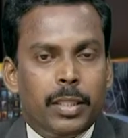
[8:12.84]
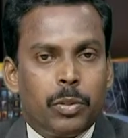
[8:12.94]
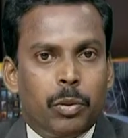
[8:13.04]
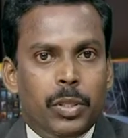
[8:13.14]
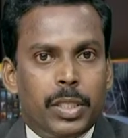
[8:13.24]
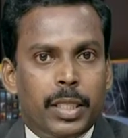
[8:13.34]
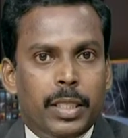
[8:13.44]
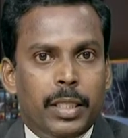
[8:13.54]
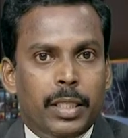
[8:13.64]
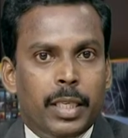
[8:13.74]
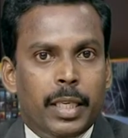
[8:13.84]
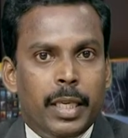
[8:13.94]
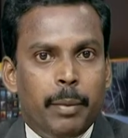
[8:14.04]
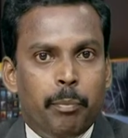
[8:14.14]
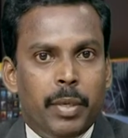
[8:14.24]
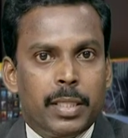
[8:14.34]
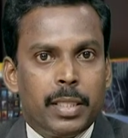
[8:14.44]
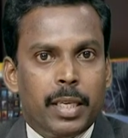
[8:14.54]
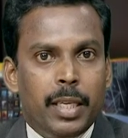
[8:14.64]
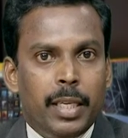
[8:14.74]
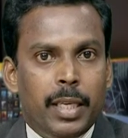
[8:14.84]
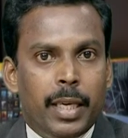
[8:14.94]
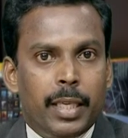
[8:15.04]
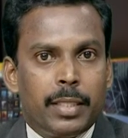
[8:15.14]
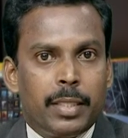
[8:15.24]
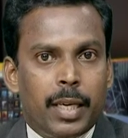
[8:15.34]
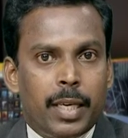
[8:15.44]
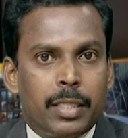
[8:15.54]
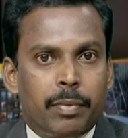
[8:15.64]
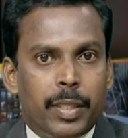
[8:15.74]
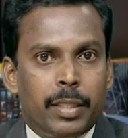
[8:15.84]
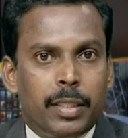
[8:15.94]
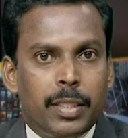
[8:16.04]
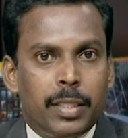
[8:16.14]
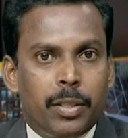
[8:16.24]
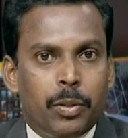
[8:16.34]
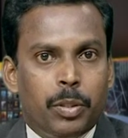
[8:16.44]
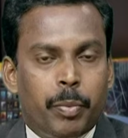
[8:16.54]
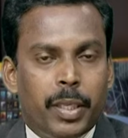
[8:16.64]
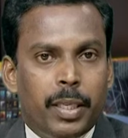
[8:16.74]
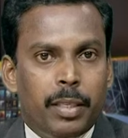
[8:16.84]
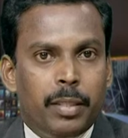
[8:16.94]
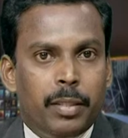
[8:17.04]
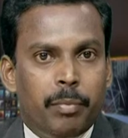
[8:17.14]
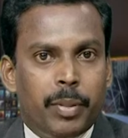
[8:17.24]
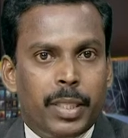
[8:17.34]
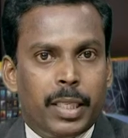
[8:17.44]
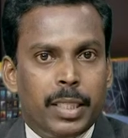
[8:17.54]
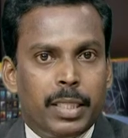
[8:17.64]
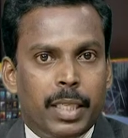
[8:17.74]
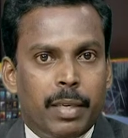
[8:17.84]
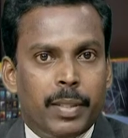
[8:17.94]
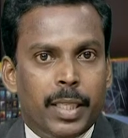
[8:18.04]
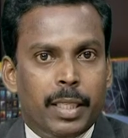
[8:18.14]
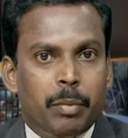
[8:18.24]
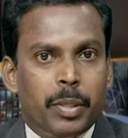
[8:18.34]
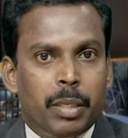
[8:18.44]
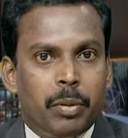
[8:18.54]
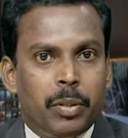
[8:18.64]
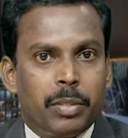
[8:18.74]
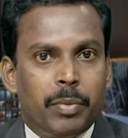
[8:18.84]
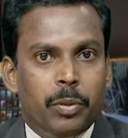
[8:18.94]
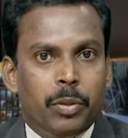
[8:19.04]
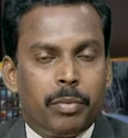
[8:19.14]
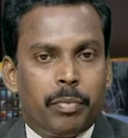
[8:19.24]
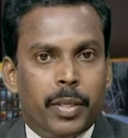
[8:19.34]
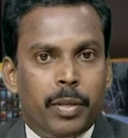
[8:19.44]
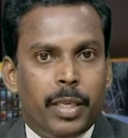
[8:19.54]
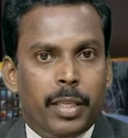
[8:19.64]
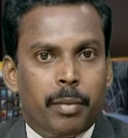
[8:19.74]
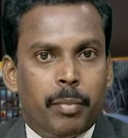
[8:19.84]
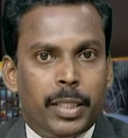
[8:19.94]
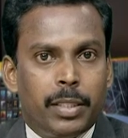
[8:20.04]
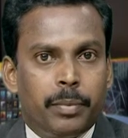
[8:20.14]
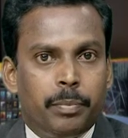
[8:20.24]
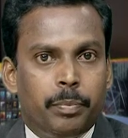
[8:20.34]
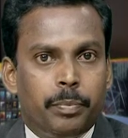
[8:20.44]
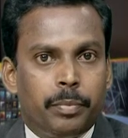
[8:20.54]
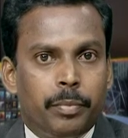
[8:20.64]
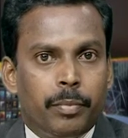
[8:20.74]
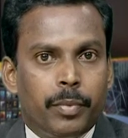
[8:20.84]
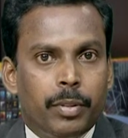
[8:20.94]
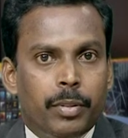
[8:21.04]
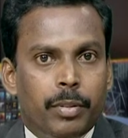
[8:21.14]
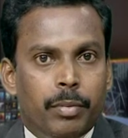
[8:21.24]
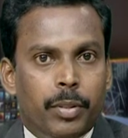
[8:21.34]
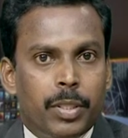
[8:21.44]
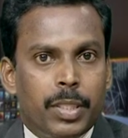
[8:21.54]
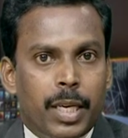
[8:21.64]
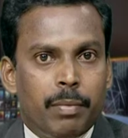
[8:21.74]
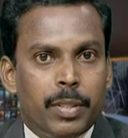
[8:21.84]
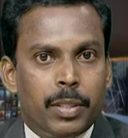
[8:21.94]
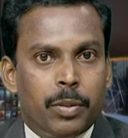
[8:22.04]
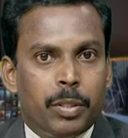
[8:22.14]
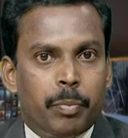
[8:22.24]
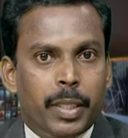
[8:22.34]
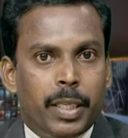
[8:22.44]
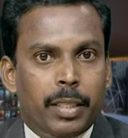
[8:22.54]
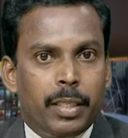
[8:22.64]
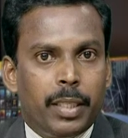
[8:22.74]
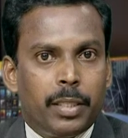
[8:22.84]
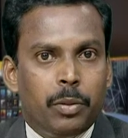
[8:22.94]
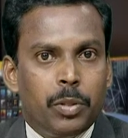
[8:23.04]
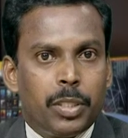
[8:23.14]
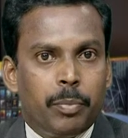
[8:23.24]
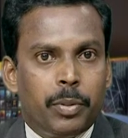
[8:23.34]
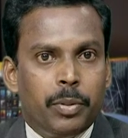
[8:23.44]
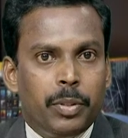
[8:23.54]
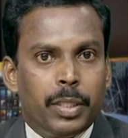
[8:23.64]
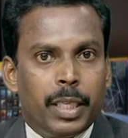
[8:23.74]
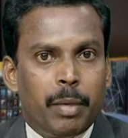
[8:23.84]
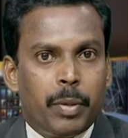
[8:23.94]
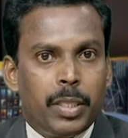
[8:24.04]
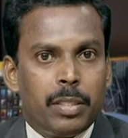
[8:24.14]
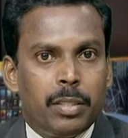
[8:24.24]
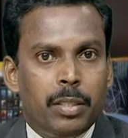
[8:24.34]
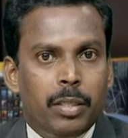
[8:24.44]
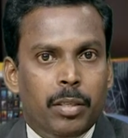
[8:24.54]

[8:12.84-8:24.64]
the solution implicitly it starts with the 0th pair, but we can't start with any other pair because we do not find out any other match. We have to start with 0th pair and it goes up to k plus